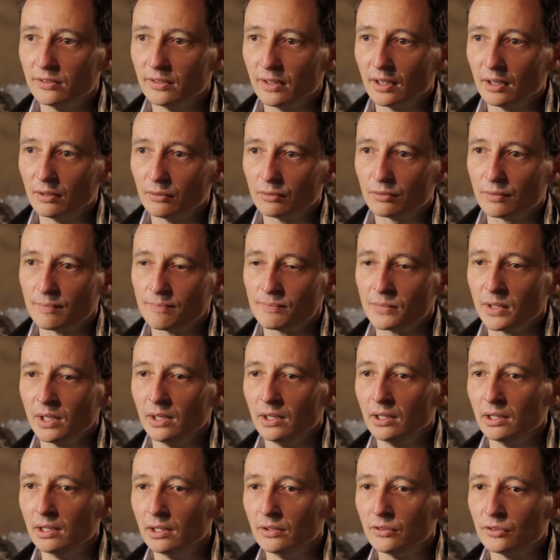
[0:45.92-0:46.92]
itself.
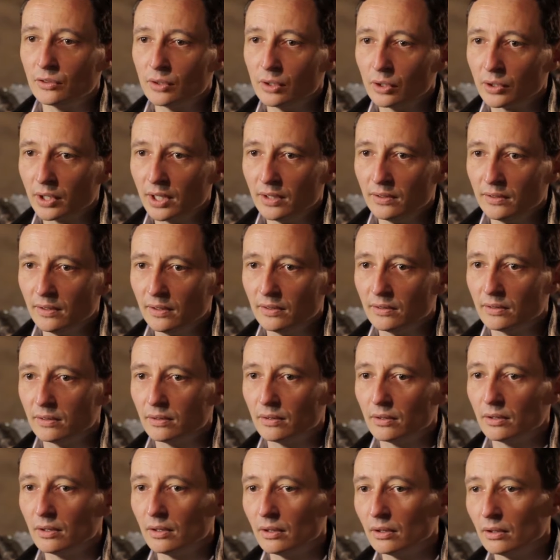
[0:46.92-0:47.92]
It's
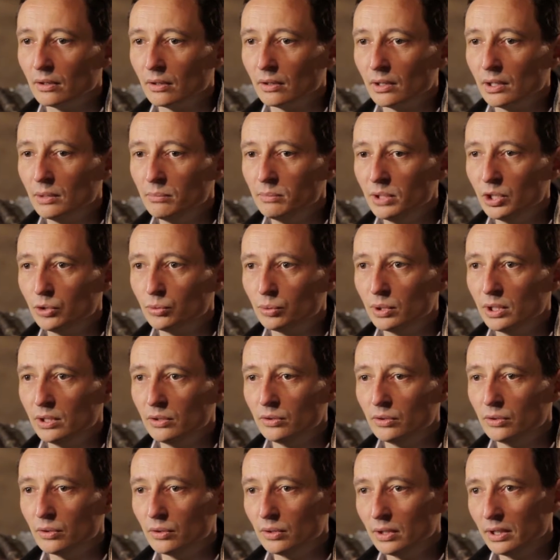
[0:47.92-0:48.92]
located in
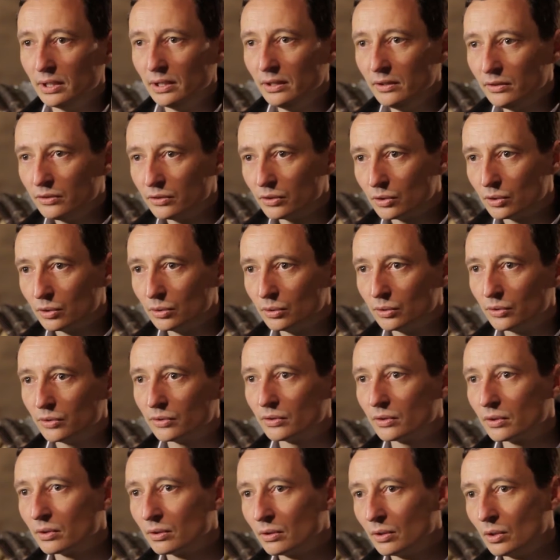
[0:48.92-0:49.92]
between the east
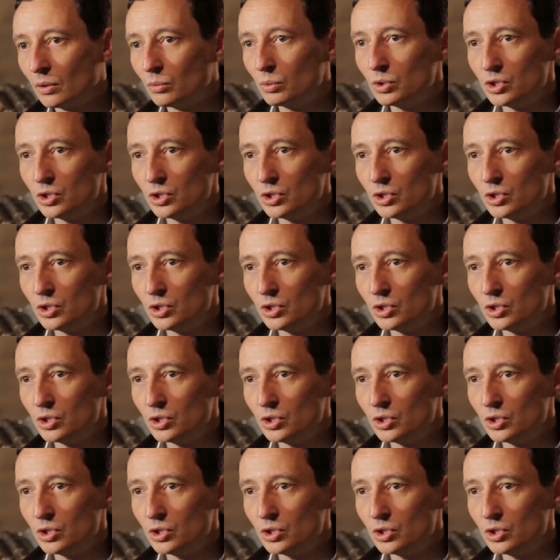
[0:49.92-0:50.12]
coast,